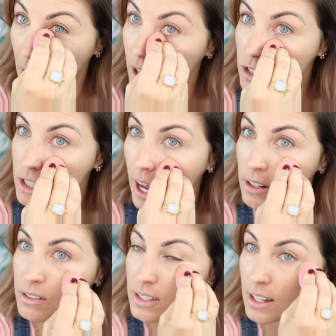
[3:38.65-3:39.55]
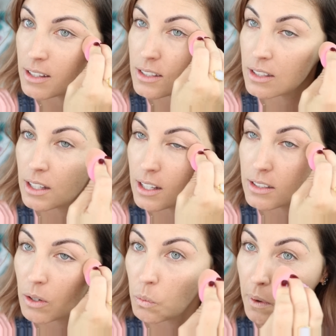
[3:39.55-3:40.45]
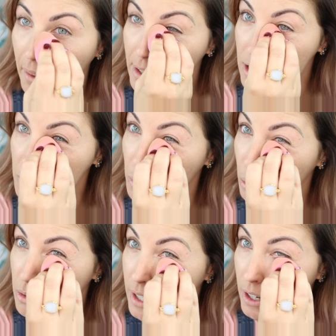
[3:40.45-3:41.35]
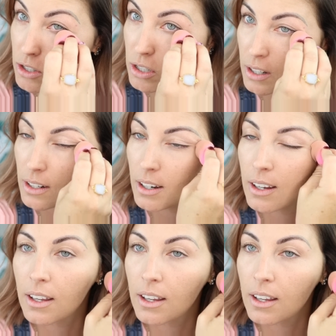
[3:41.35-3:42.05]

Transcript: our Shadow Sense is a really smooth texture